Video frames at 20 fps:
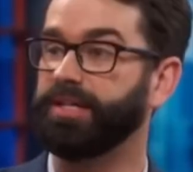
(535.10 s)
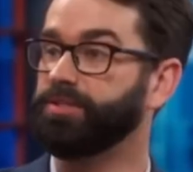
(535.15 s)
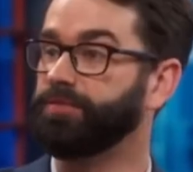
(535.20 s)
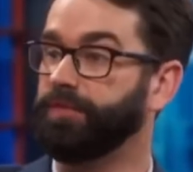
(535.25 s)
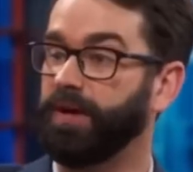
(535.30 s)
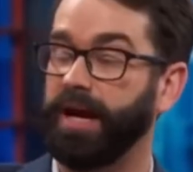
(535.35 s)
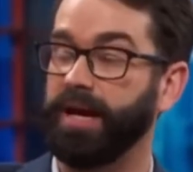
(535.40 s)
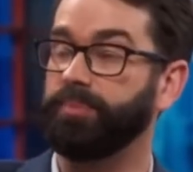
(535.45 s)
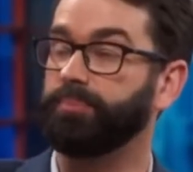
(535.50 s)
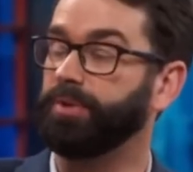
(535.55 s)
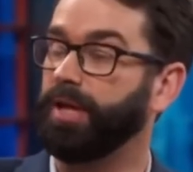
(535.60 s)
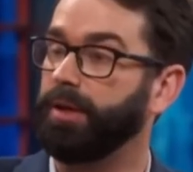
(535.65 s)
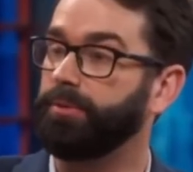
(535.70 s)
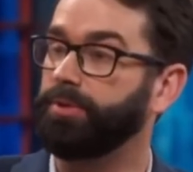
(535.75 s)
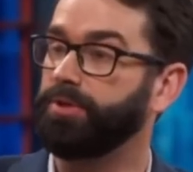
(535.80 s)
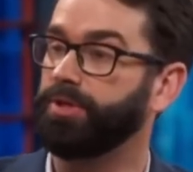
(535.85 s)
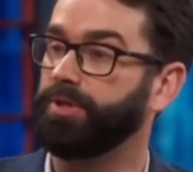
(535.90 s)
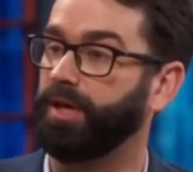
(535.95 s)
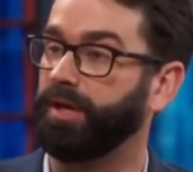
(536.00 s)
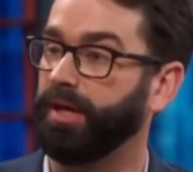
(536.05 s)
That's fine. Play
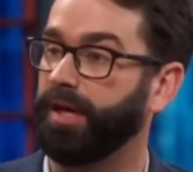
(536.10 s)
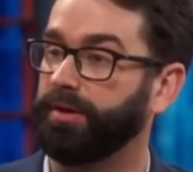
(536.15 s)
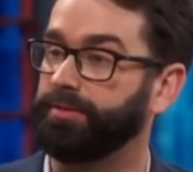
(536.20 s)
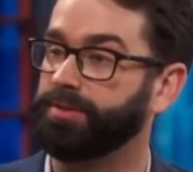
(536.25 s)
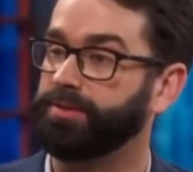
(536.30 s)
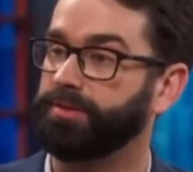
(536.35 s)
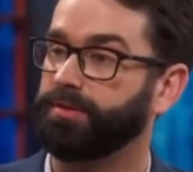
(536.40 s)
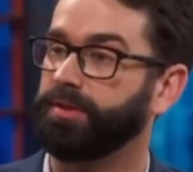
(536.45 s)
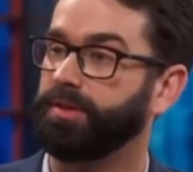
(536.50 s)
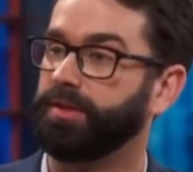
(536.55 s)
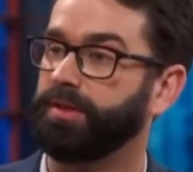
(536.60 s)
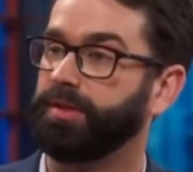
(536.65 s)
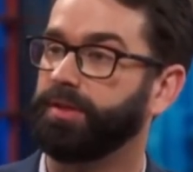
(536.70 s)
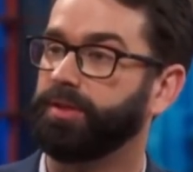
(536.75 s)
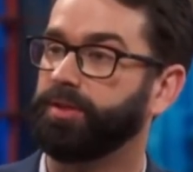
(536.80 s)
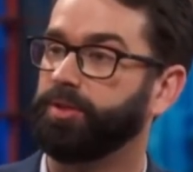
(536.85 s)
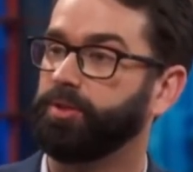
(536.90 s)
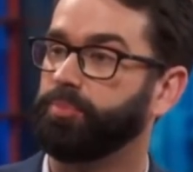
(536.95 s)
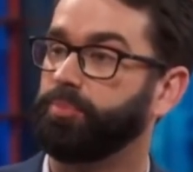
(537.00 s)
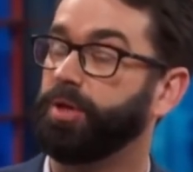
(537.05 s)
with the dollhouse.
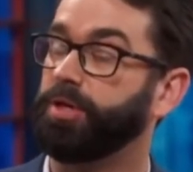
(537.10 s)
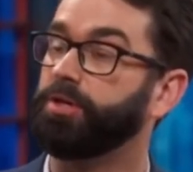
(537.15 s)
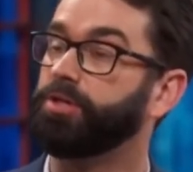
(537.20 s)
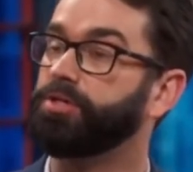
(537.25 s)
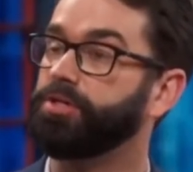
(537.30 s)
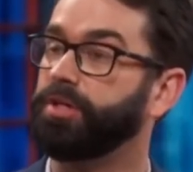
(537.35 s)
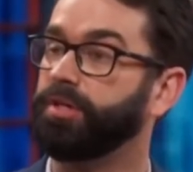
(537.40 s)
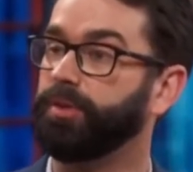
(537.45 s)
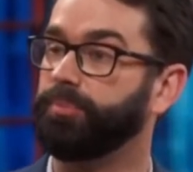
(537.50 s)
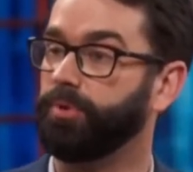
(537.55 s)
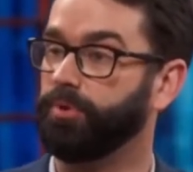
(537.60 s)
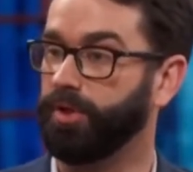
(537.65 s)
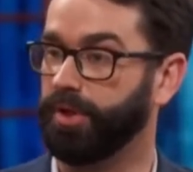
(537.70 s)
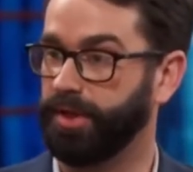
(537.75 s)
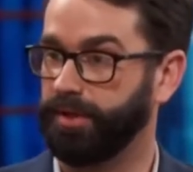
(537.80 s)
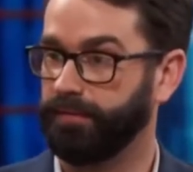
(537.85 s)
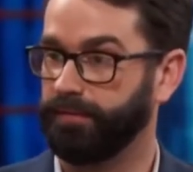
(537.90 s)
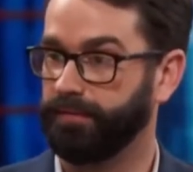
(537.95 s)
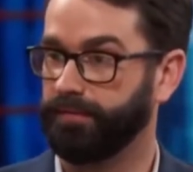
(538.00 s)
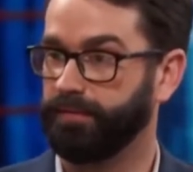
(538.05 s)
But you're still a
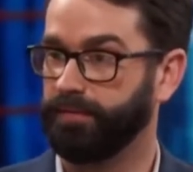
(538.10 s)
boy.